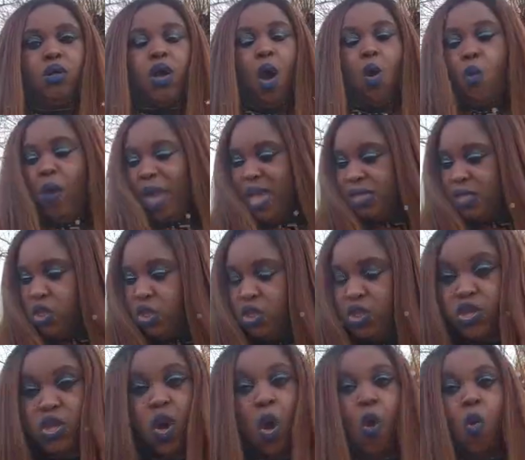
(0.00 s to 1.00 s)
Go
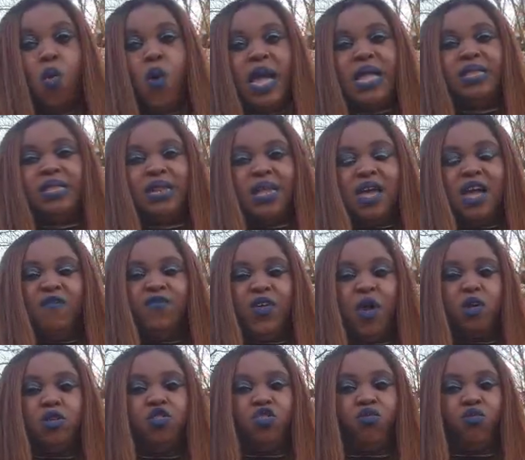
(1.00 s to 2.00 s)
and go and
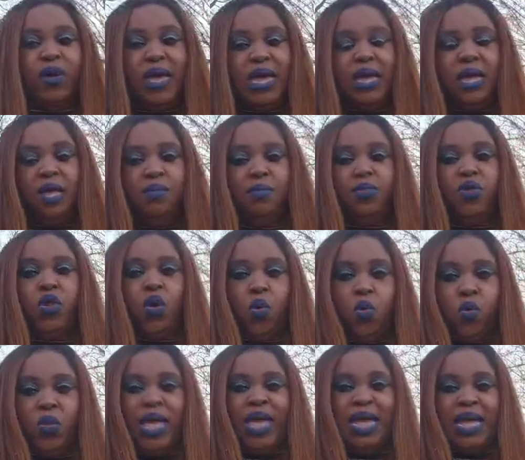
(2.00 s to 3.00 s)
live your dream.
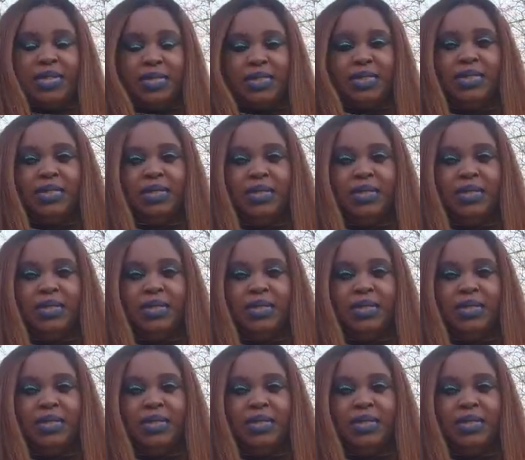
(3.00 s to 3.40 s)
Do it.